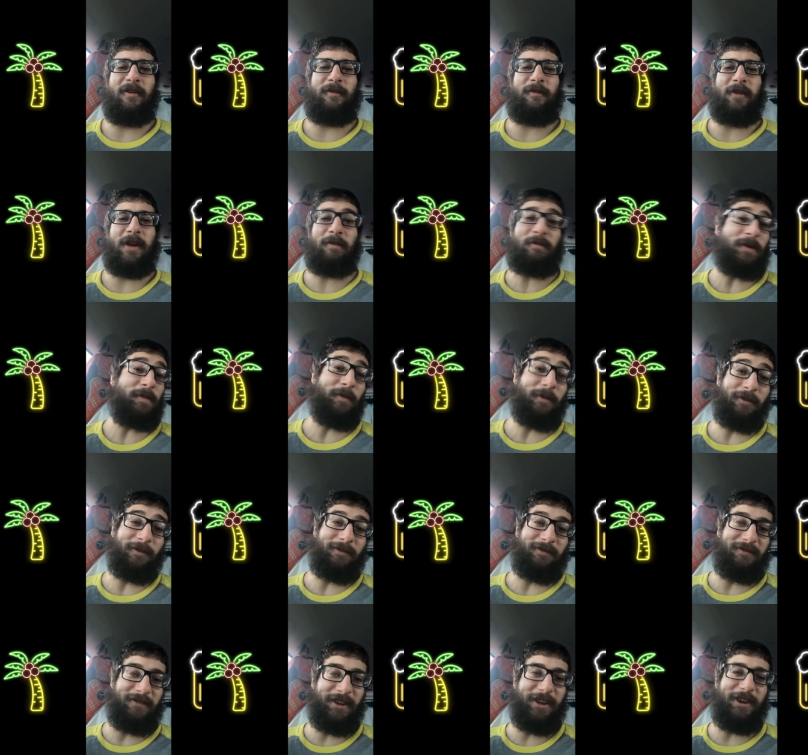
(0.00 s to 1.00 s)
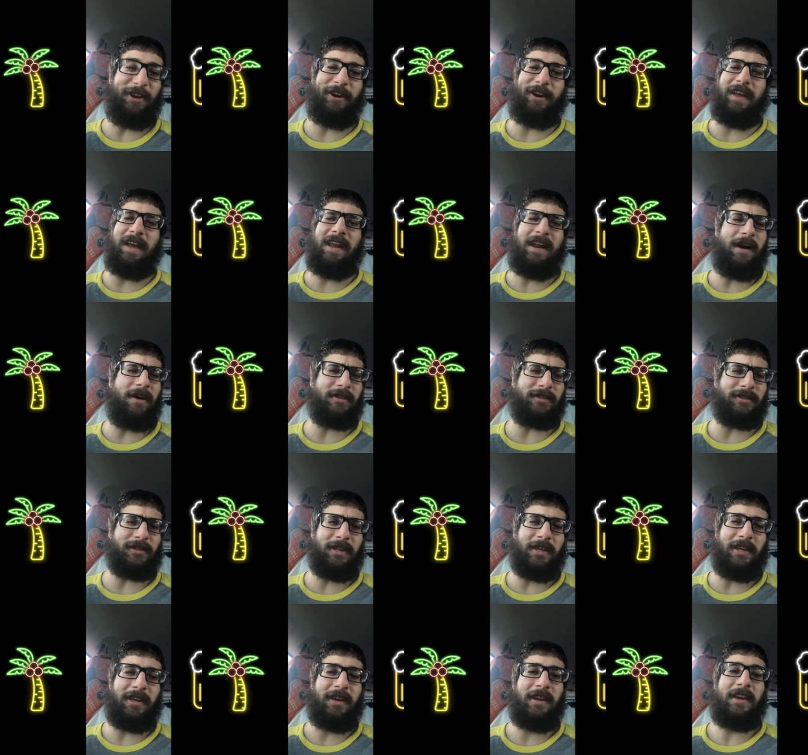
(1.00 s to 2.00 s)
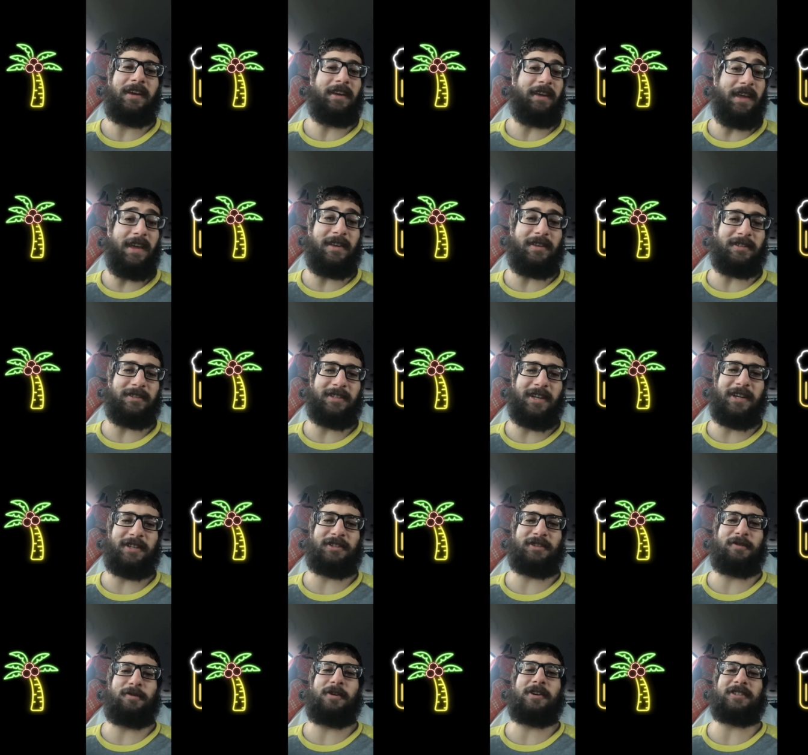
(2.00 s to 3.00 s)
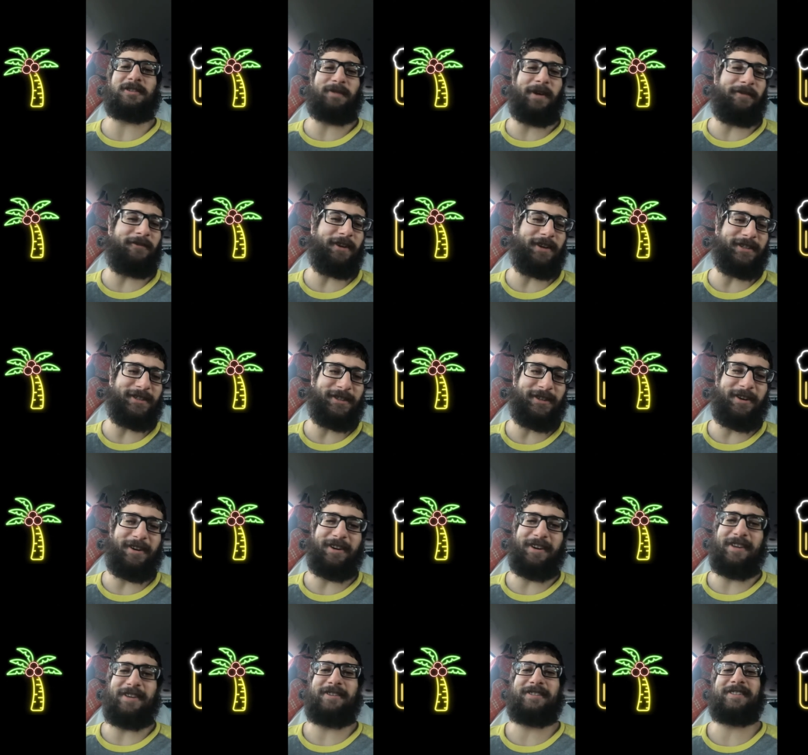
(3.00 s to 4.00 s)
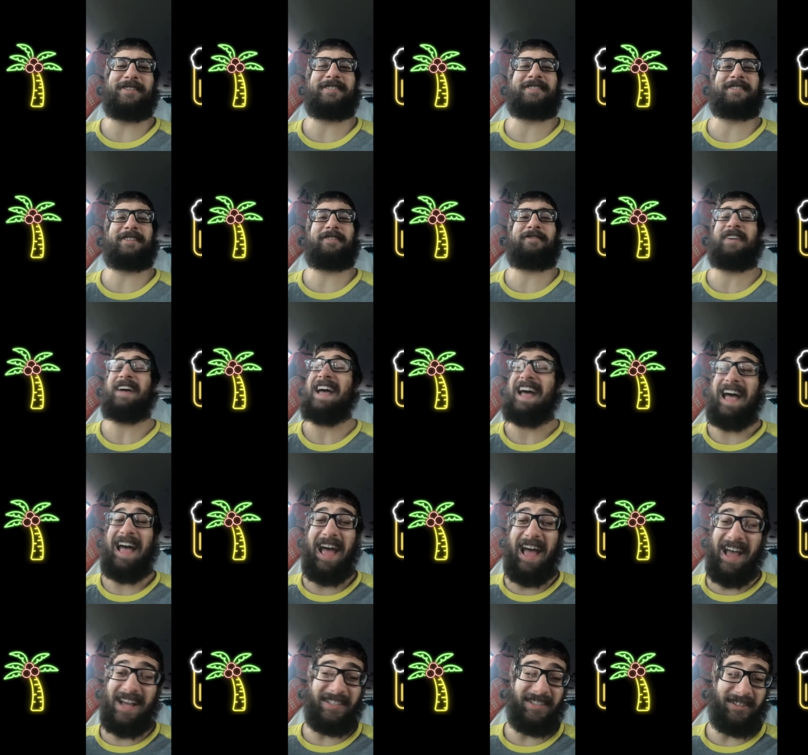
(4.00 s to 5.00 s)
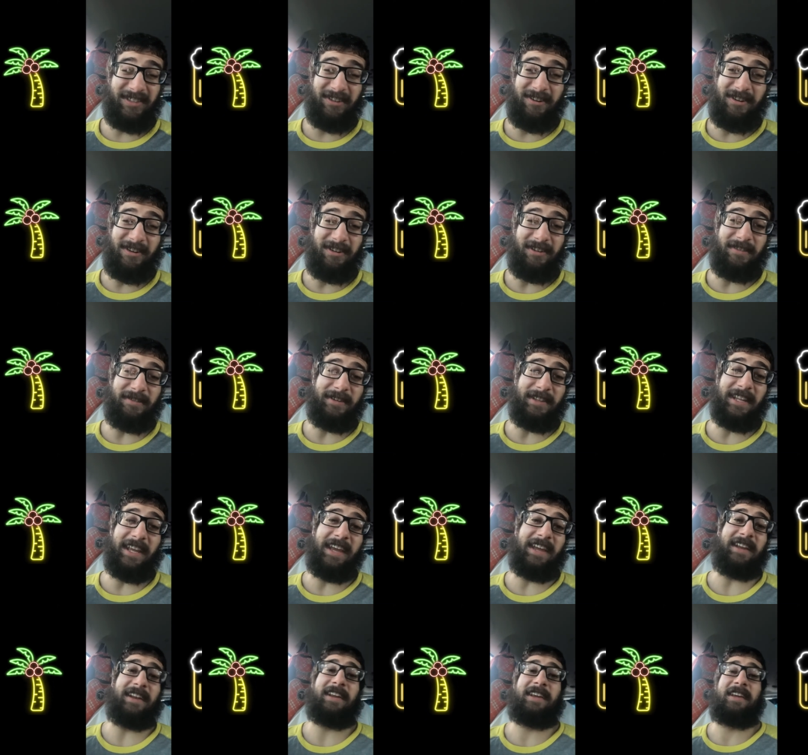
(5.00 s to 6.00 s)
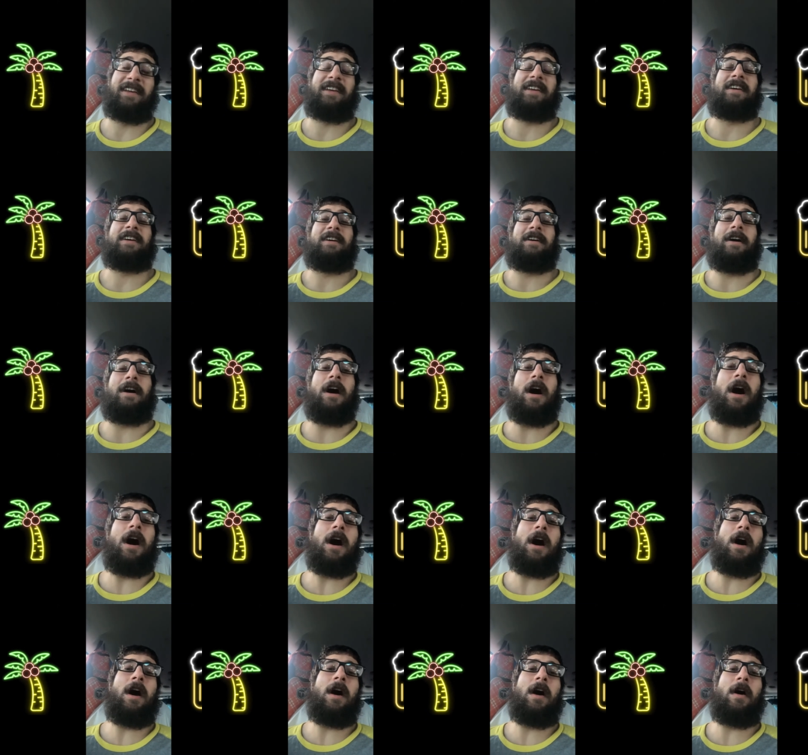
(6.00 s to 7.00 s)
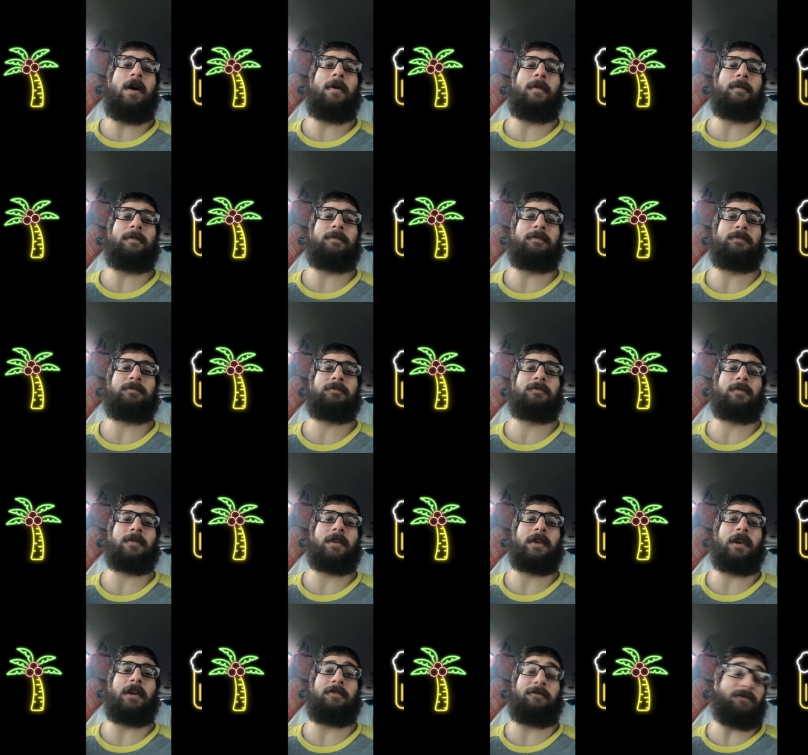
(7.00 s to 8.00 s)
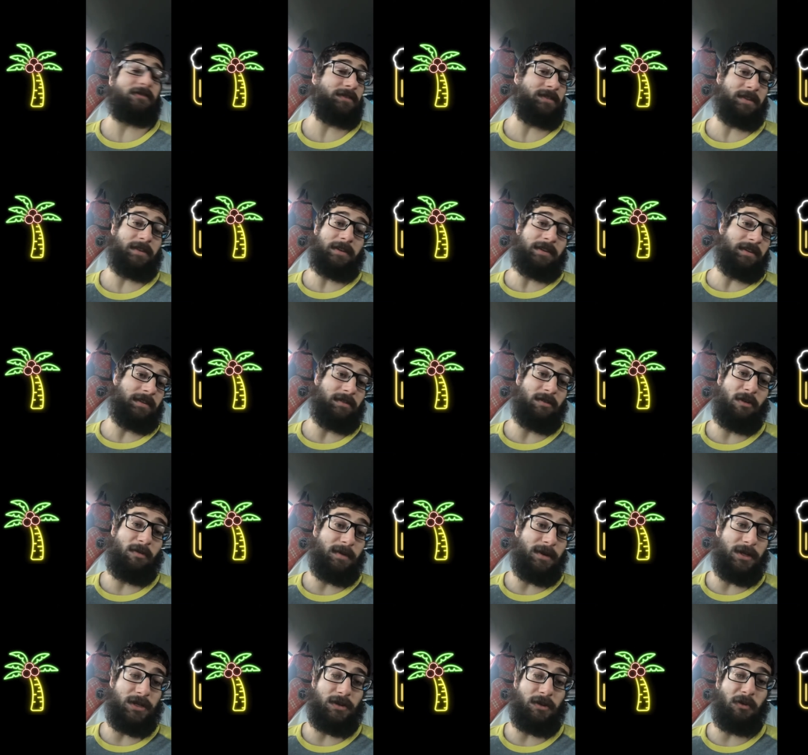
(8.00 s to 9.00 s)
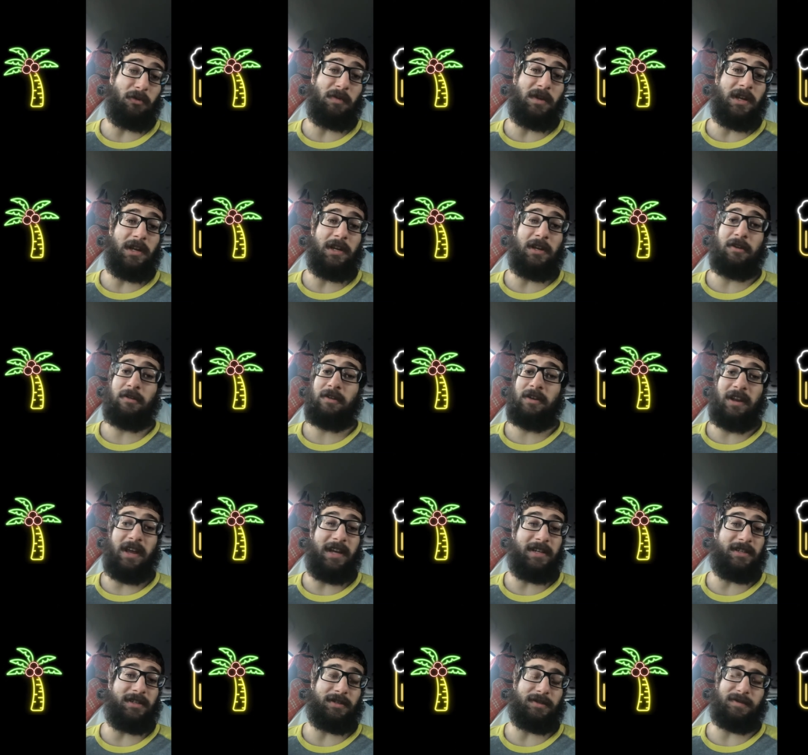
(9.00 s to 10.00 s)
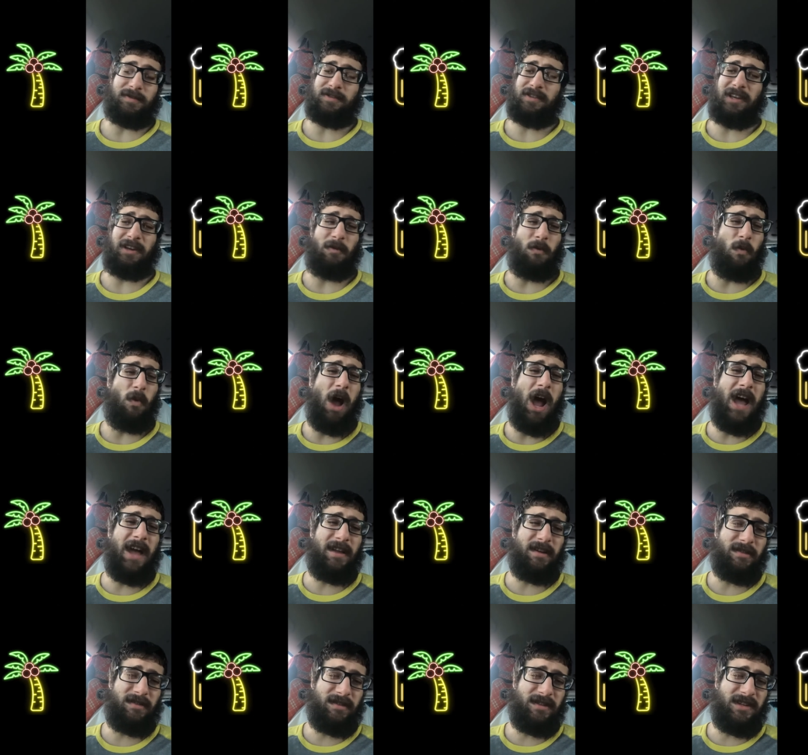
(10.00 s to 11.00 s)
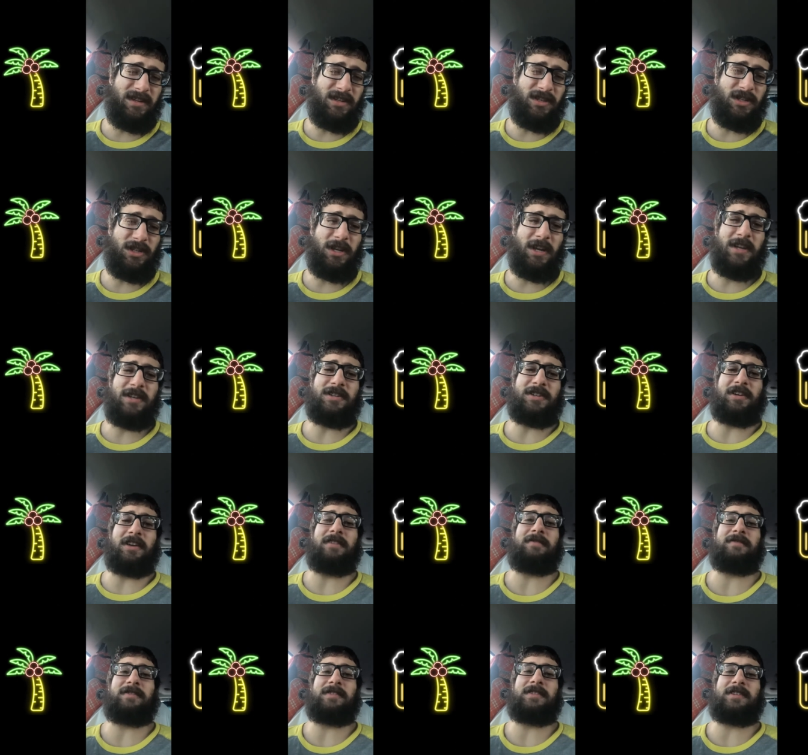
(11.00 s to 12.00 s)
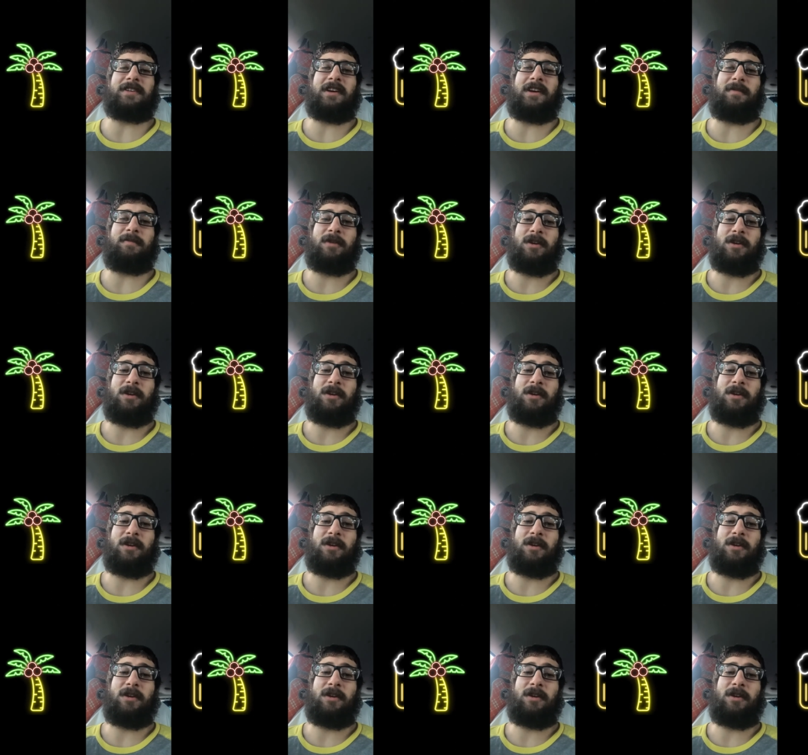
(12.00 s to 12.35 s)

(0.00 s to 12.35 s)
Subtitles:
And people figured it, and I was like, yeah, this actually works. My friends started to use it and stuff. I started doing that. Nobody showed me to do it. I just was like, why are these changing every time?